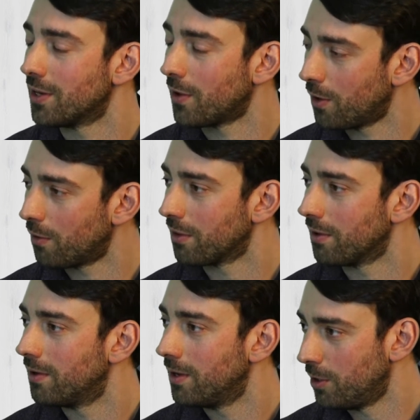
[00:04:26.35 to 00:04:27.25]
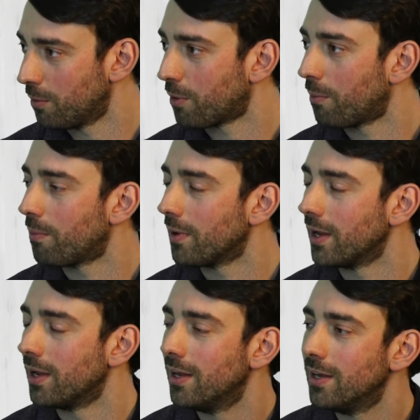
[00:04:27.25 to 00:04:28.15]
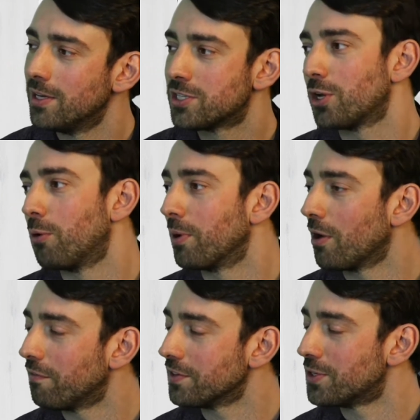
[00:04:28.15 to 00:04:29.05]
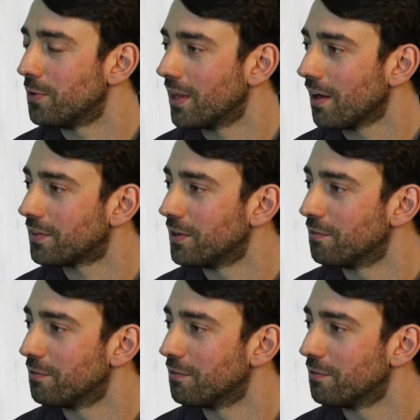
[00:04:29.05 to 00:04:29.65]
I know that you're probably sloping off at 2 p.m.